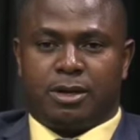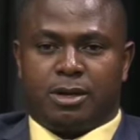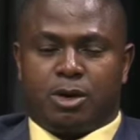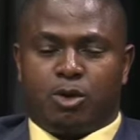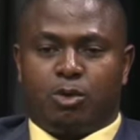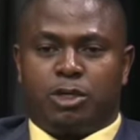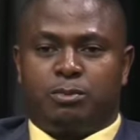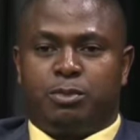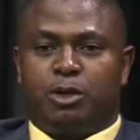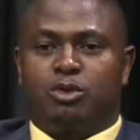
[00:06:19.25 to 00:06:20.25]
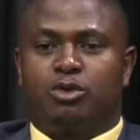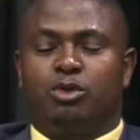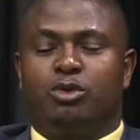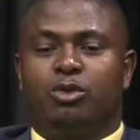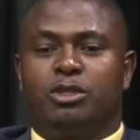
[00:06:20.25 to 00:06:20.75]
We speak to
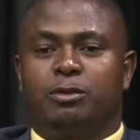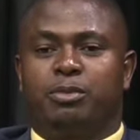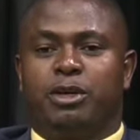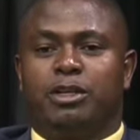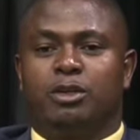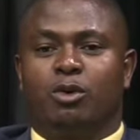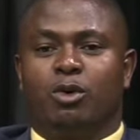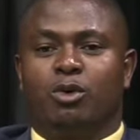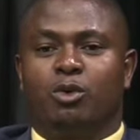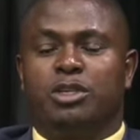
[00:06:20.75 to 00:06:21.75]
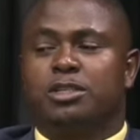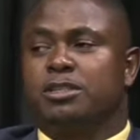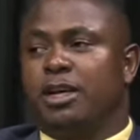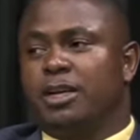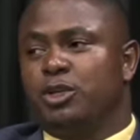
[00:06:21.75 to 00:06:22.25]
you depending on which
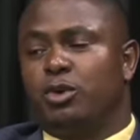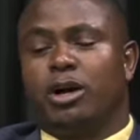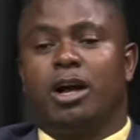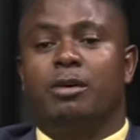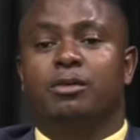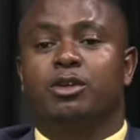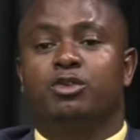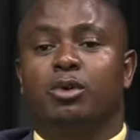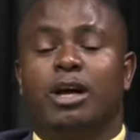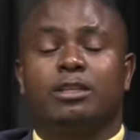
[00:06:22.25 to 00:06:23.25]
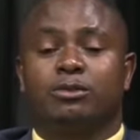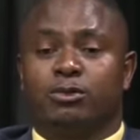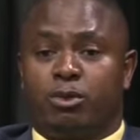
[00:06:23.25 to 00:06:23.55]
side you are coming to us from.